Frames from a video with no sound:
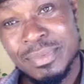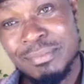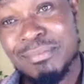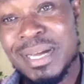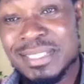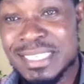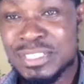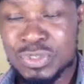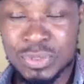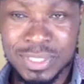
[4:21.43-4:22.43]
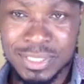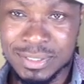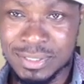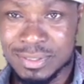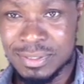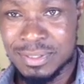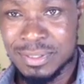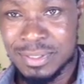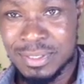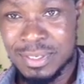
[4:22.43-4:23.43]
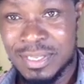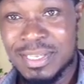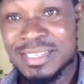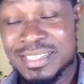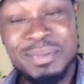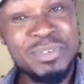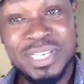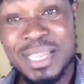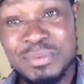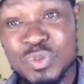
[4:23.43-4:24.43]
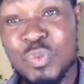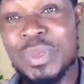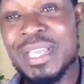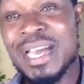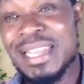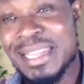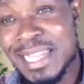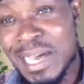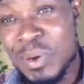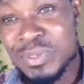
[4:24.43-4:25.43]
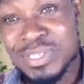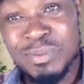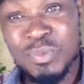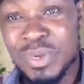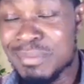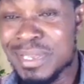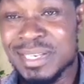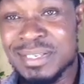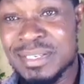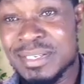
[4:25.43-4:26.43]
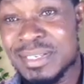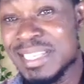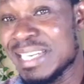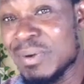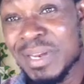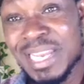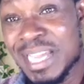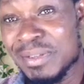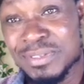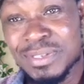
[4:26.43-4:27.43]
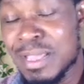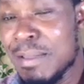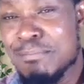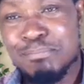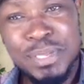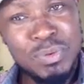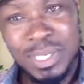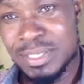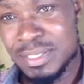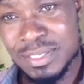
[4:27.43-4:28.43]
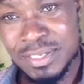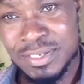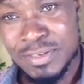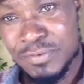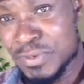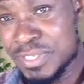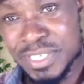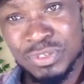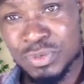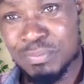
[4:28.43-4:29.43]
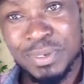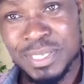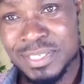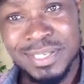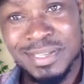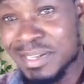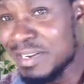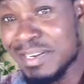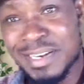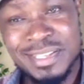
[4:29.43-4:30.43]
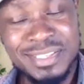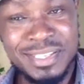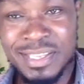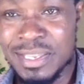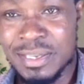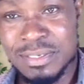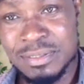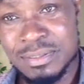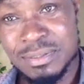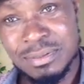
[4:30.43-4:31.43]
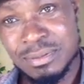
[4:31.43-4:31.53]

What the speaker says: But the truth is, sometimes we allow some women in our lives purely for sexual pleasure and nothing else.